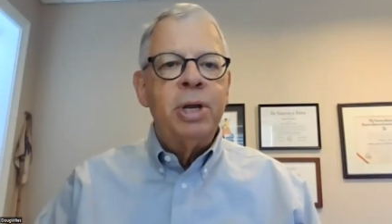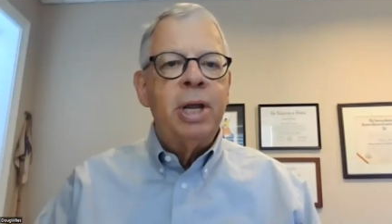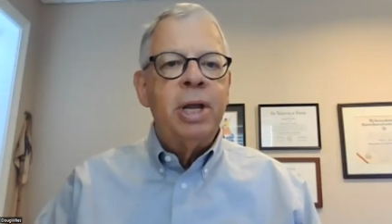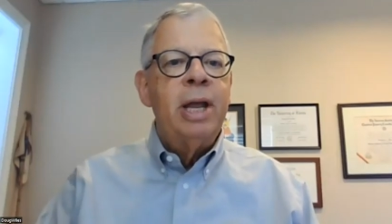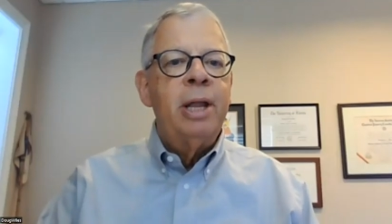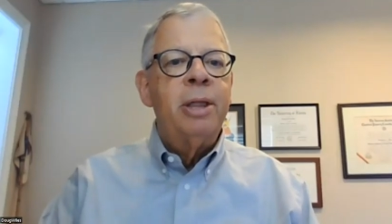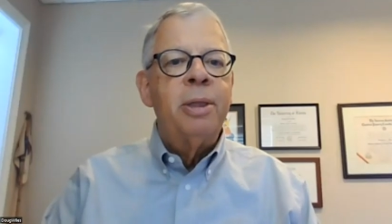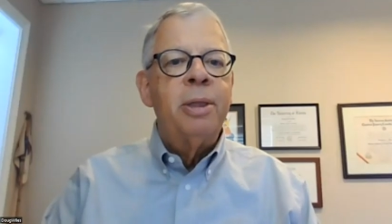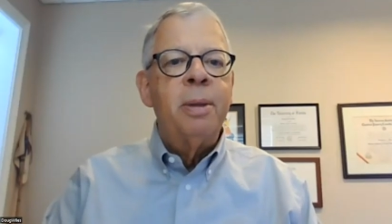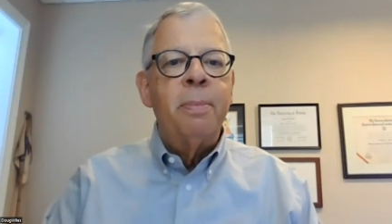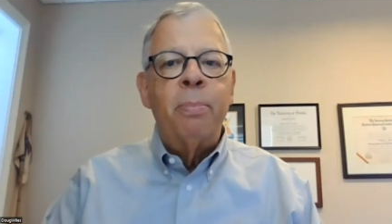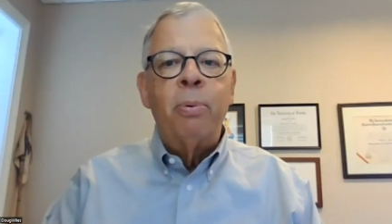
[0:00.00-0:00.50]
to
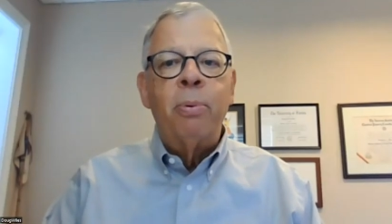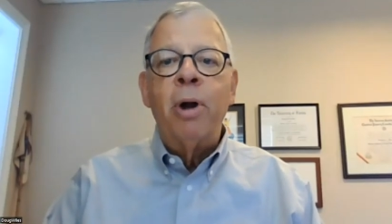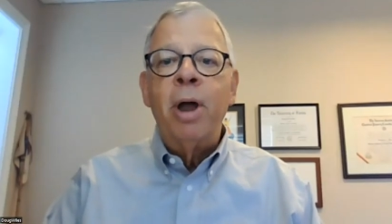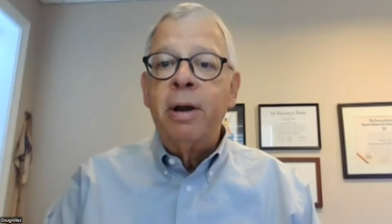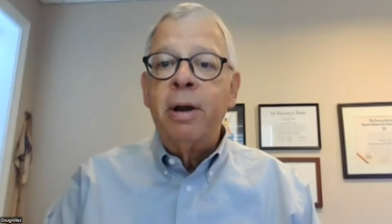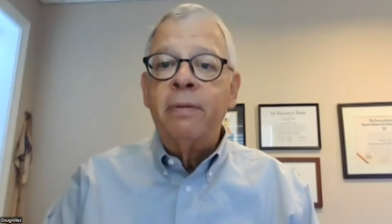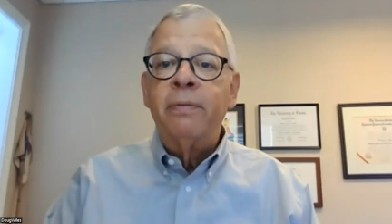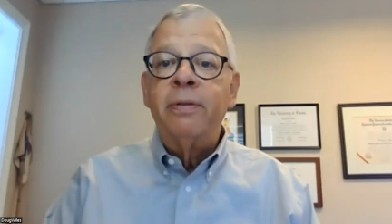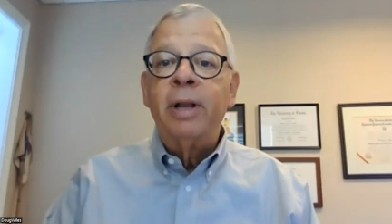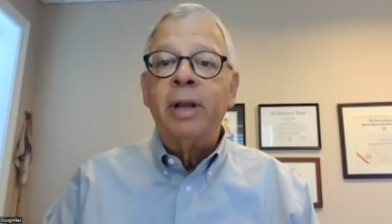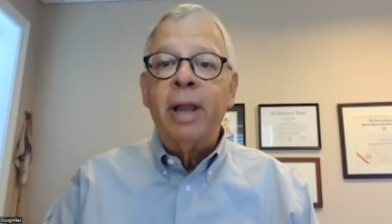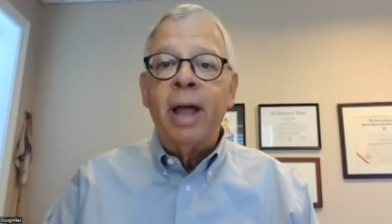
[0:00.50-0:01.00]
get the
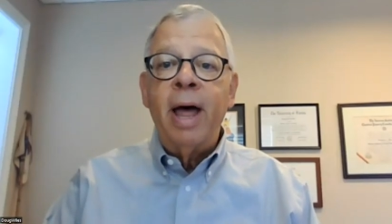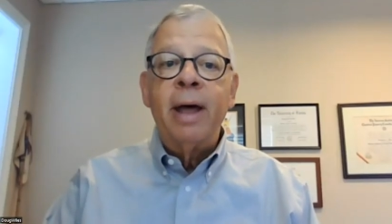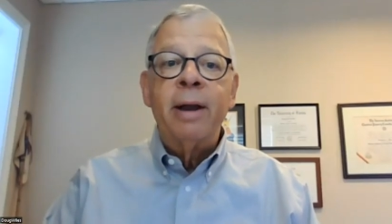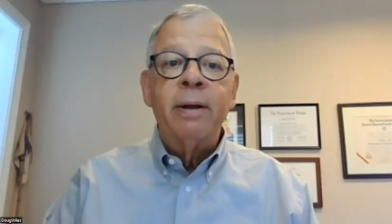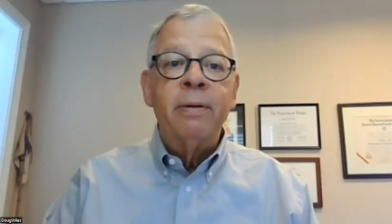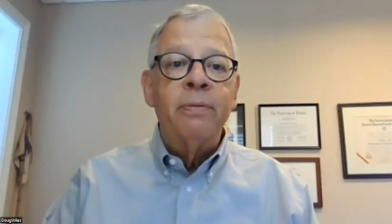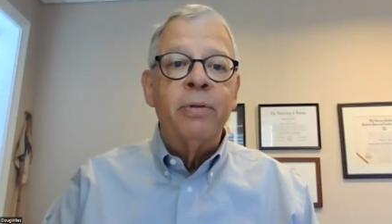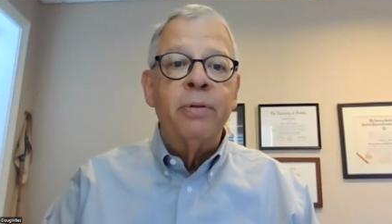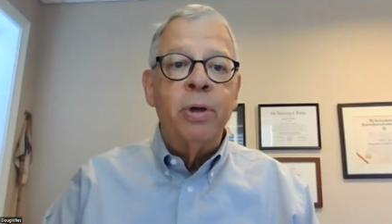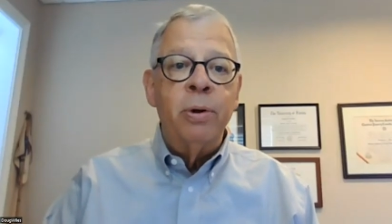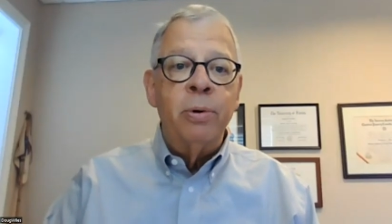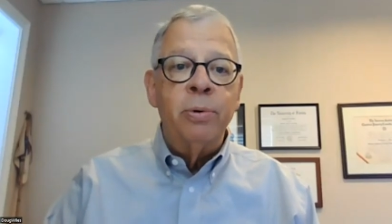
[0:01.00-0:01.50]
brunt of a lot
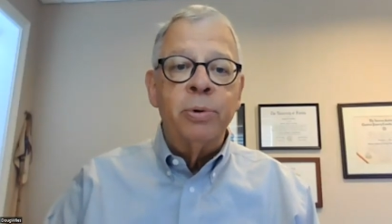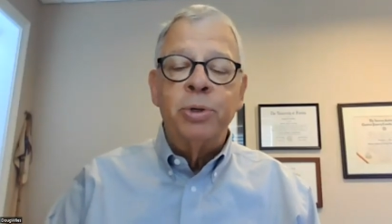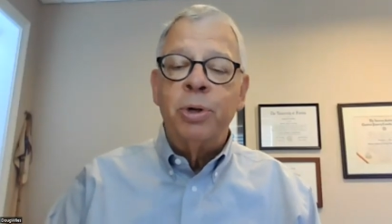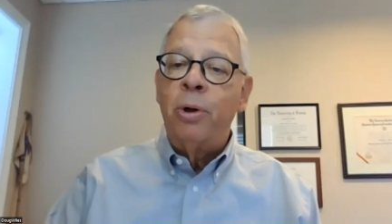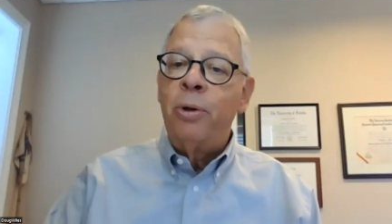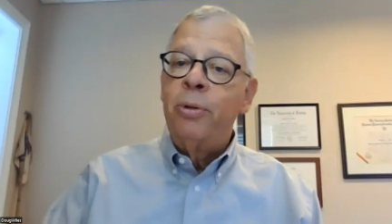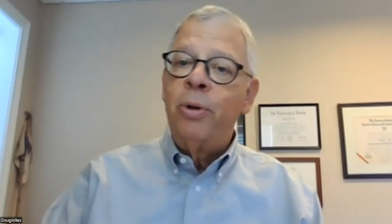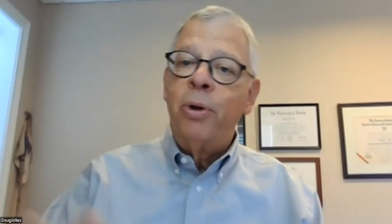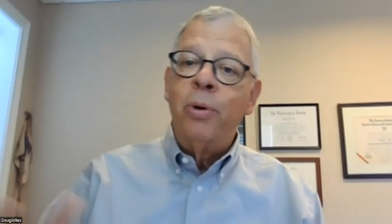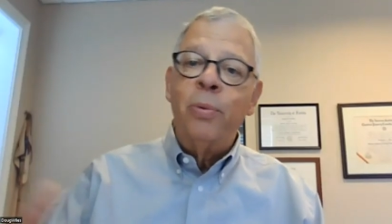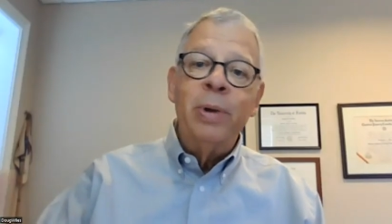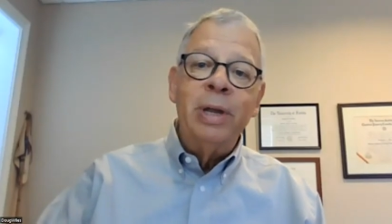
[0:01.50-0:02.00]
of those.
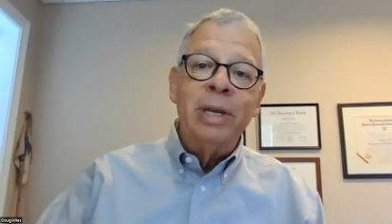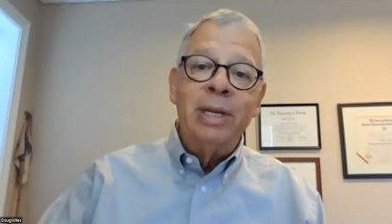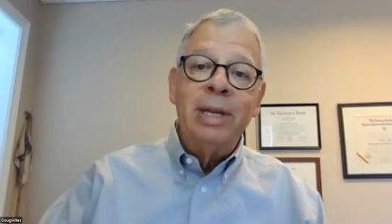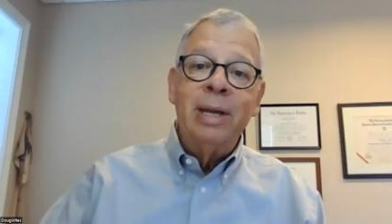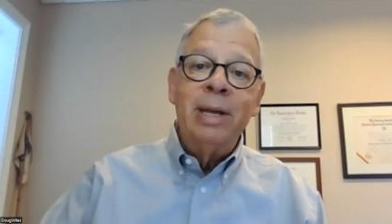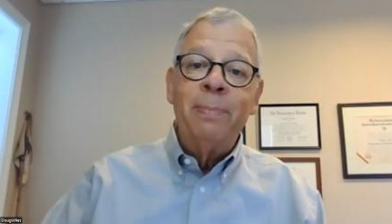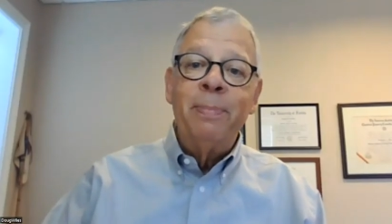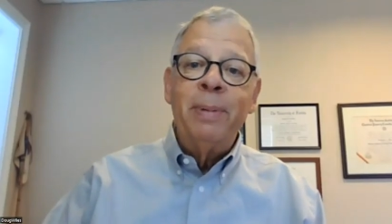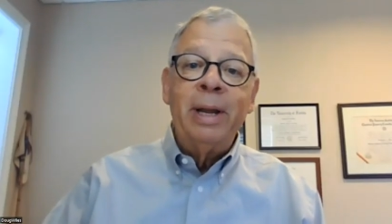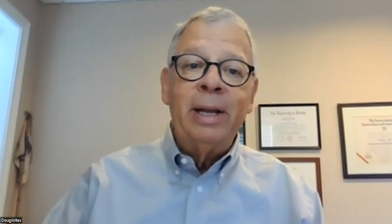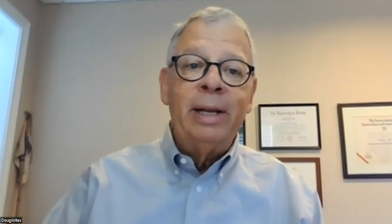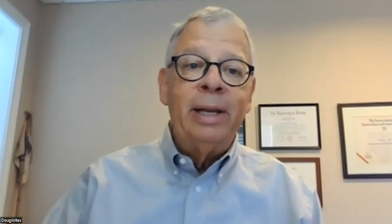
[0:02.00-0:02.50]
Although we
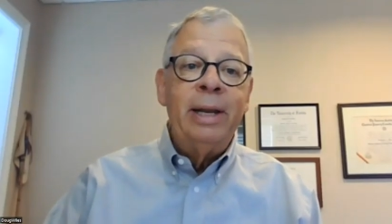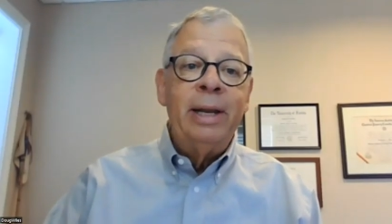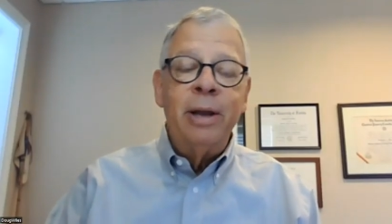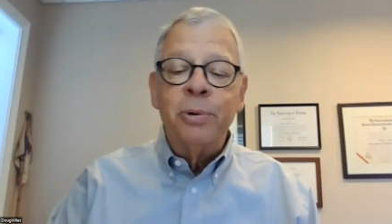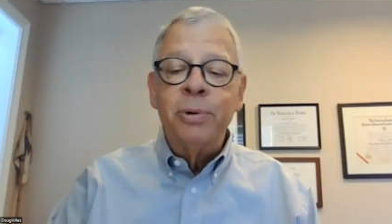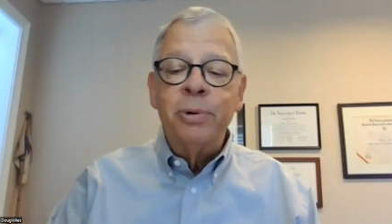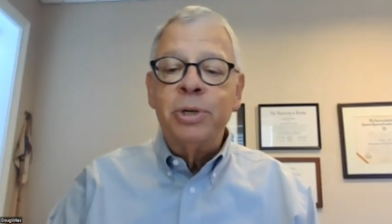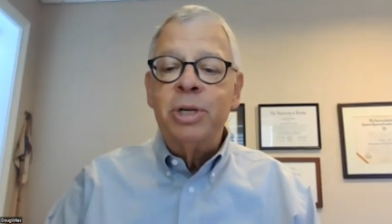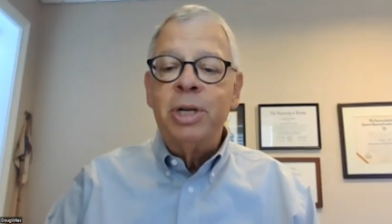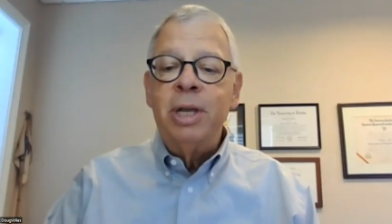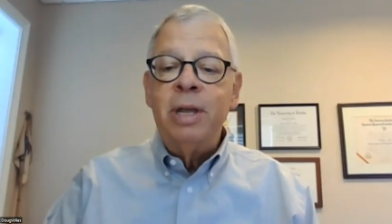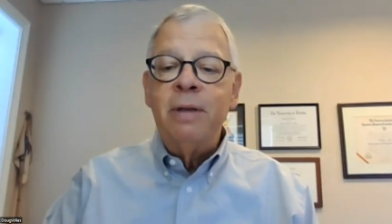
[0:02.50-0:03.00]
typically
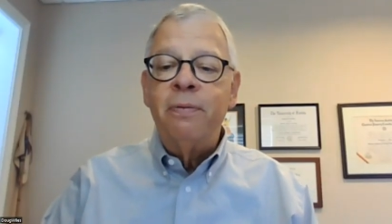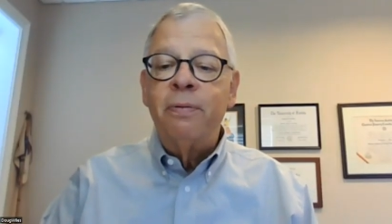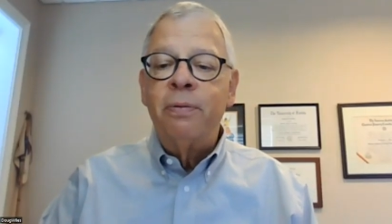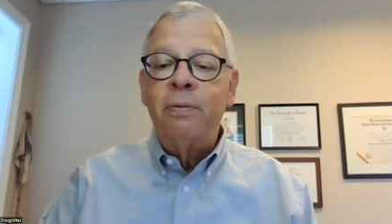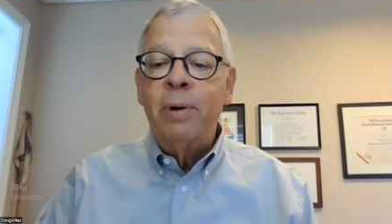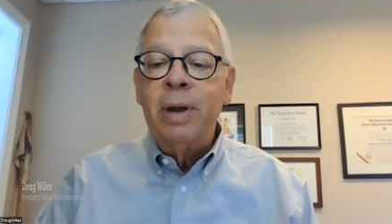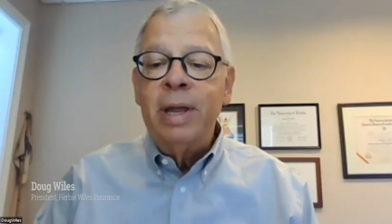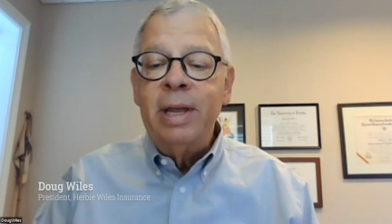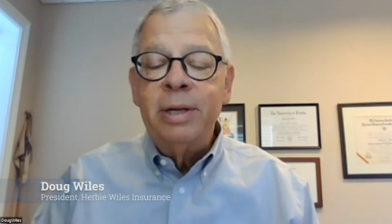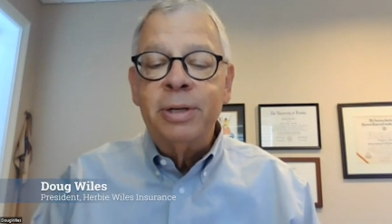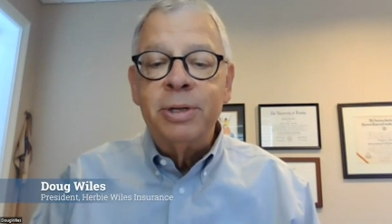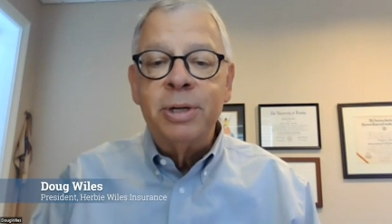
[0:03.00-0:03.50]
don't see
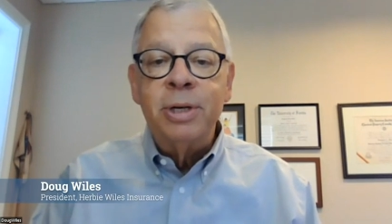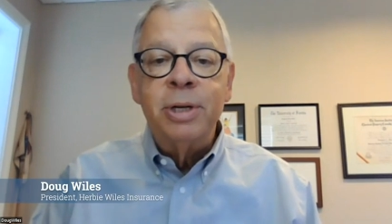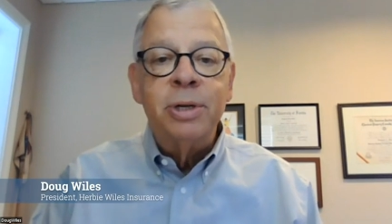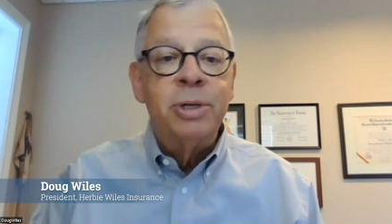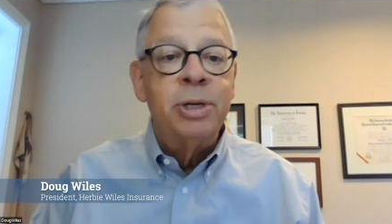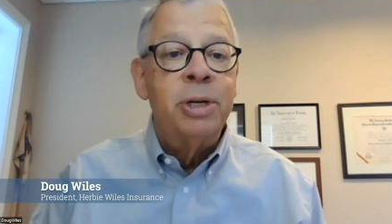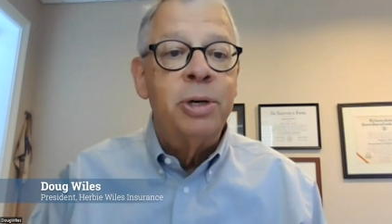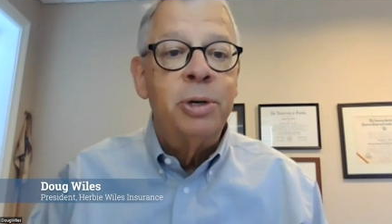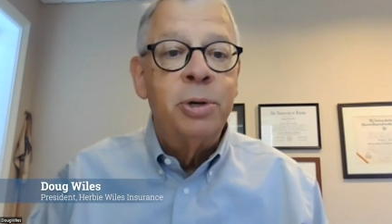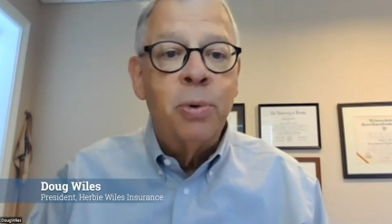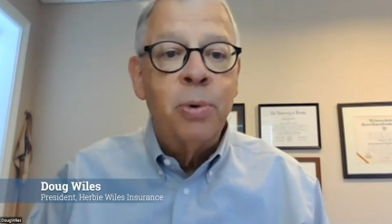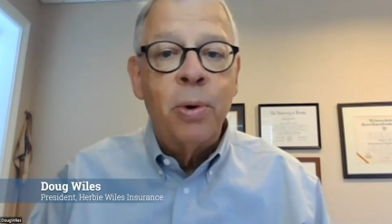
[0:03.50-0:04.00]

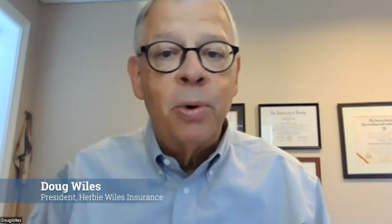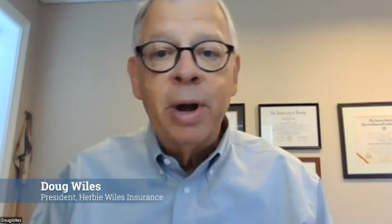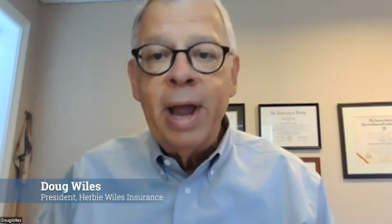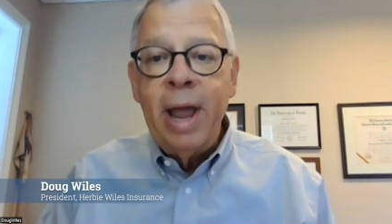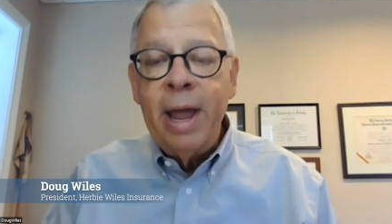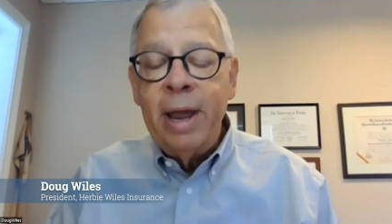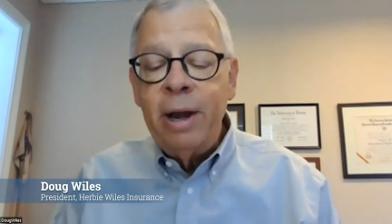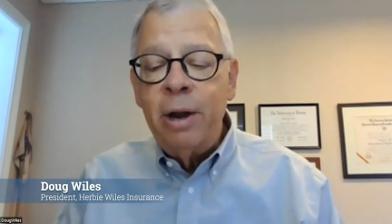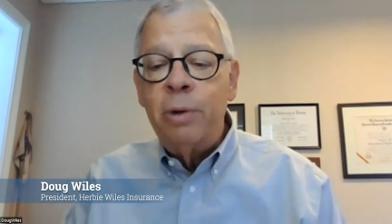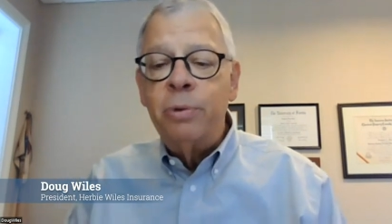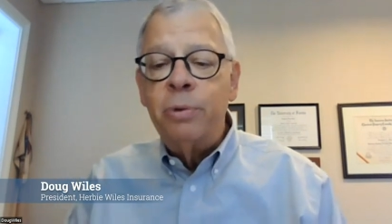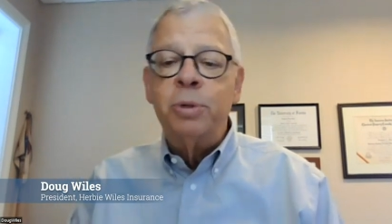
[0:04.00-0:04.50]
freezes and
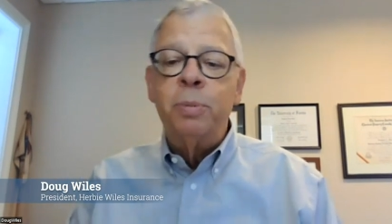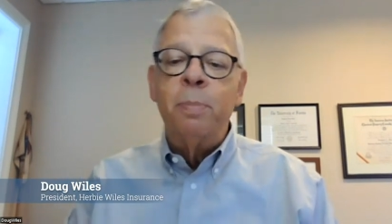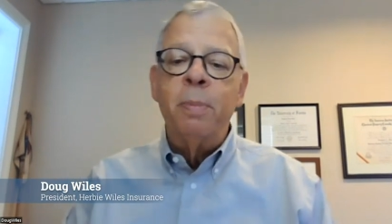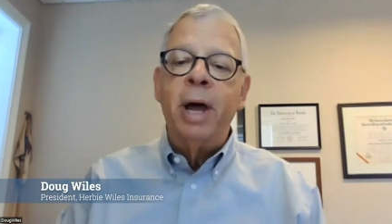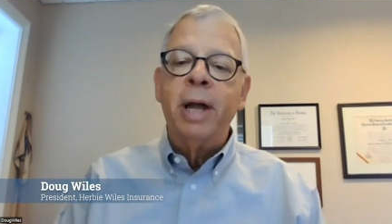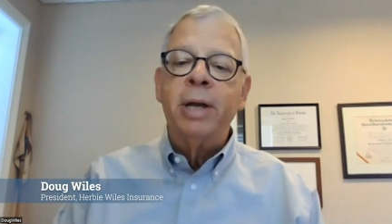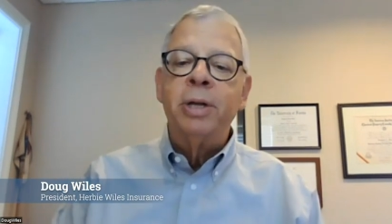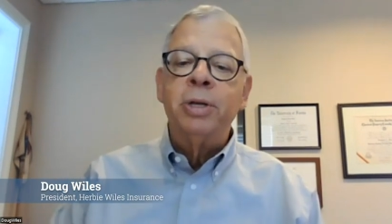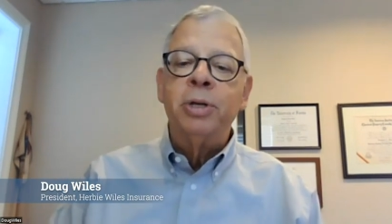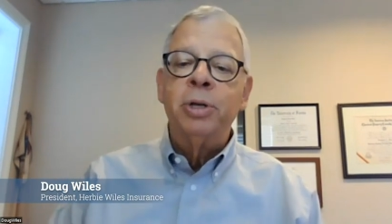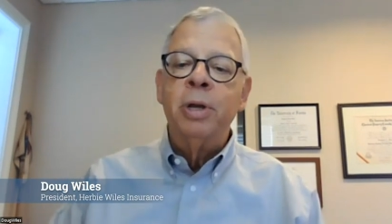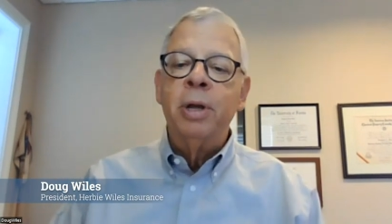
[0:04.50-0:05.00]
tornadoes
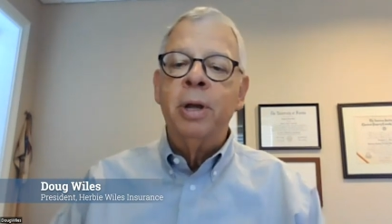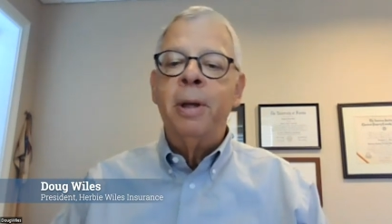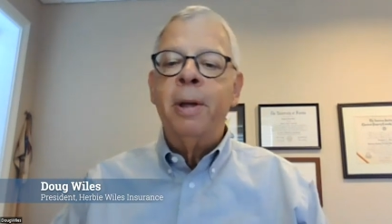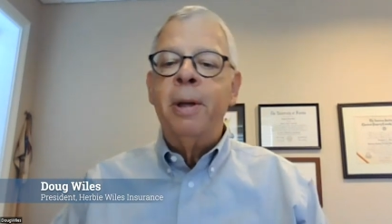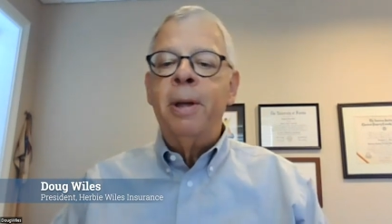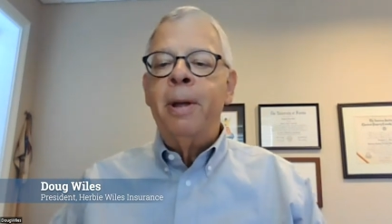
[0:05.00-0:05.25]
much,